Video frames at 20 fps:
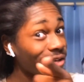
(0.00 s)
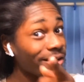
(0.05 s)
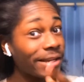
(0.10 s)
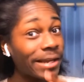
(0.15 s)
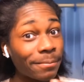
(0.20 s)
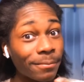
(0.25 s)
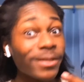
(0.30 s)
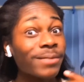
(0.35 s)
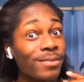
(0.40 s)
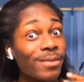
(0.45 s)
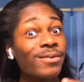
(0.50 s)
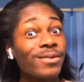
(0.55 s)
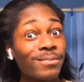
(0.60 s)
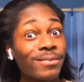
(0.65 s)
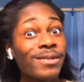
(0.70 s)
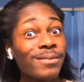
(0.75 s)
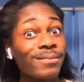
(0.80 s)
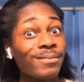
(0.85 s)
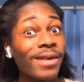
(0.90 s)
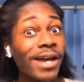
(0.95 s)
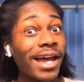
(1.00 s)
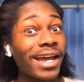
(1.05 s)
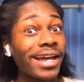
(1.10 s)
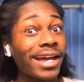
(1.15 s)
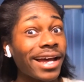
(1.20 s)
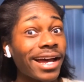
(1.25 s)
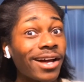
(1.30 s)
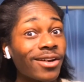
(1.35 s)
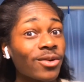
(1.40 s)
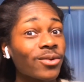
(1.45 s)
people, I
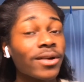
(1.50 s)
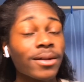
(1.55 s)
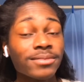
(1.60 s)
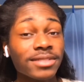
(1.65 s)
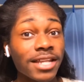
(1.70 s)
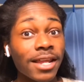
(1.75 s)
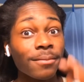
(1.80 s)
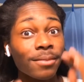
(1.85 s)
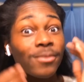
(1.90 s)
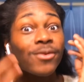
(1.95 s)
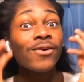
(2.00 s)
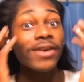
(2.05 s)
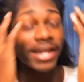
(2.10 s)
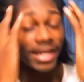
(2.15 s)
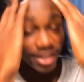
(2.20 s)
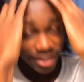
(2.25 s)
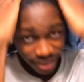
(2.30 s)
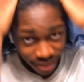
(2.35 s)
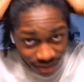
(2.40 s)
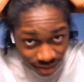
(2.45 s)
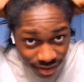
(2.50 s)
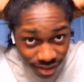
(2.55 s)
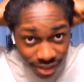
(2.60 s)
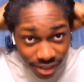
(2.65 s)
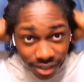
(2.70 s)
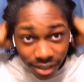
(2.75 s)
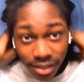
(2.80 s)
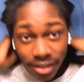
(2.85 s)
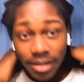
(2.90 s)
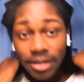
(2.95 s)
don't know what I'm saying. People gonna hate you.
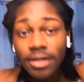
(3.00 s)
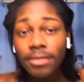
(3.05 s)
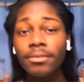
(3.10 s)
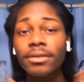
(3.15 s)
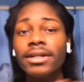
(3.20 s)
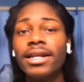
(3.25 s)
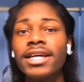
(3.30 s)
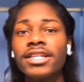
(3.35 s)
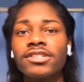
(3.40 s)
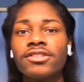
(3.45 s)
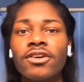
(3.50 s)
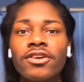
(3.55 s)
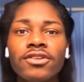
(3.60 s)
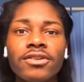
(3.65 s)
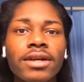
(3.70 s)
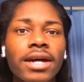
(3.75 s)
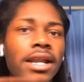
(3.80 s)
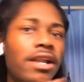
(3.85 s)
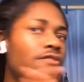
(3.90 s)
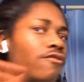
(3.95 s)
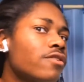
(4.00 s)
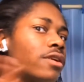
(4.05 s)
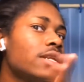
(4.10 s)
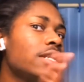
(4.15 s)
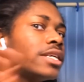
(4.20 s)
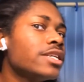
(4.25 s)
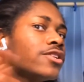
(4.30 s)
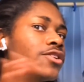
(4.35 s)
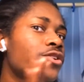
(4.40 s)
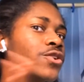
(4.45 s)
But that's all you gotta really
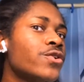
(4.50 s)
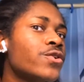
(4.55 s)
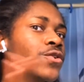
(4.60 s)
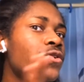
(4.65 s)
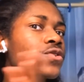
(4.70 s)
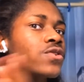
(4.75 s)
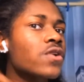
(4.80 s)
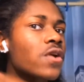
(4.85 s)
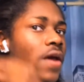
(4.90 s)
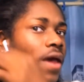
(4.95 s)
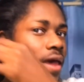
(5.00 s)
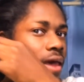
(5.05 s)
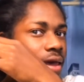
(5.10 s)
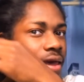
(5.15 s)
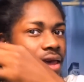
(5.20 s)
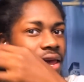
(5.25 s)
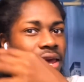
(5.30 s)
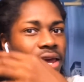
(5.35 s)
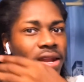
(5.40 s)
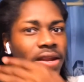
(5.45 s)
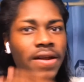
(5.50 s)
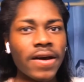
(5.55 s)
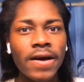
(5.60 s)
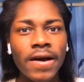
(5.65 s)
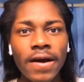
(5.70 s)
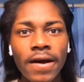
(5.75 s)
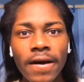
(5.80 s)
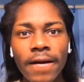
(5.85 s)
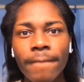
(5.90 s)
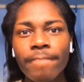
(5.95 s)
do. And
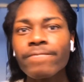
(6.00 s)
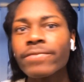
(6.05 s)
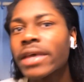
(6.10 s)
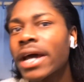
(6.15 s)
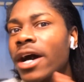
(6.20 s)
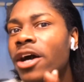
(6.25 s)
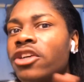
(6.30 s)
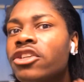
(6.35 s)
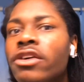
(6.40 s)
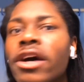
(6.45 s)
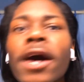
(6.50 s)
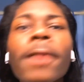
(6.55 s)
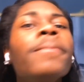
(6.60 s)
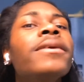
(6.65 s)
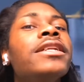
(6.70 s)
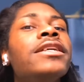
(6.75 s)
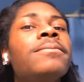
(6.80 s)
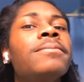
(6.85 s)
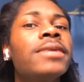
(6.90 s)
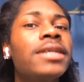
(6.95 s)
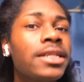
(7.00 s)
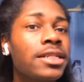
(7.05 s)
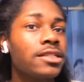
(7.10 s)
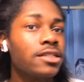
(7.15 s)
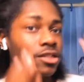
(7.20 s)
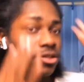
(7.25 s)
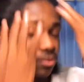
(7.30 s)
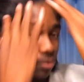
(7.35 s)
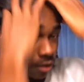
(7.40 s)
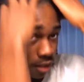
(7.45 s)
I don't know how many minutes this
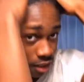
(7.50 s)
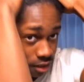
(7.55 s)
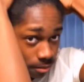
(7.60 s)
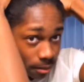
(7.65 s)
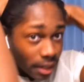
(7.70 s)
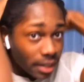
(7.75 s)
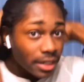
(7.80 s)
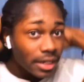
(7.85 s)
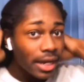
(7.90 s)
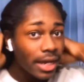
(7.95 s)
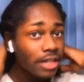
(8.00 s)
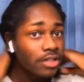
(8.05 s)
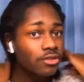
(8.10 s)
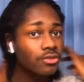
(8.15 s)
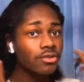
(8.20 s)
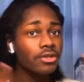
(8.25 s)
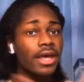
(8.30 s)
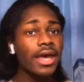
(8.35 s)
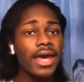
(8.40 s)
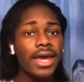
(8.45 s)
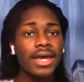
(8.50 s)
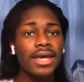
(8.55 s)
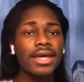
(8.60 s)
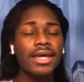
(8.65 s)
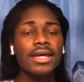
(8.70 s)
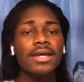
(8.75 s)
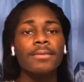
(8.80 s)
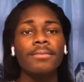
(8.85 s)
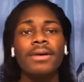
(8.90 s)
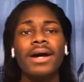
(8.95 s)
was, but yeah, I do that.
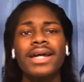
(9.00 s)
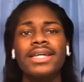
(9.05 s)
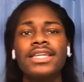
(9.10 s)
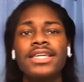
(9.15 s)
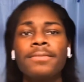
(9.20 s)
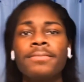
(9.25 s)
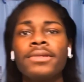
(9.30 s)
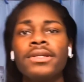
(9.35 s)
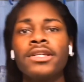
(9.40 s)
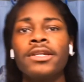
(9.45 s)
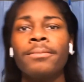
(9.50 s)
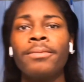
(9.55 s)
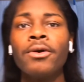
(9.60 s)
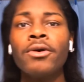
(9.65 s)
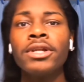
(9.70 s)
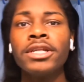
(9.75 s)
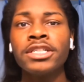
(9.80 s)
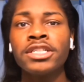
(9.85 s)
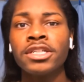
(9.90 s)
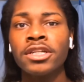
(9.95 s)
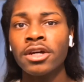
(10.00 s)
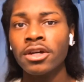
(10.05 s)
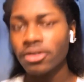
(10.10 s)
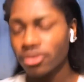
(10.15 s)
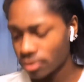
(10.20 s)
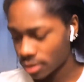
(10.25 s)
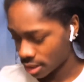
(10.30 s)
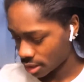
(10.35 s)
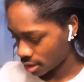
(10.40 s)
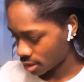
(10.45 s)
But I keep it in a ponytail
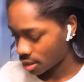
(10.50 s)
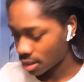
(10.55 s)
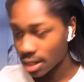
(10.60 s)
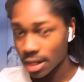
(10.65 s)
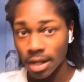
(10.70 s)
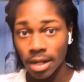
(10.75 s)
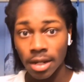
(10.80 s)
throughout the day,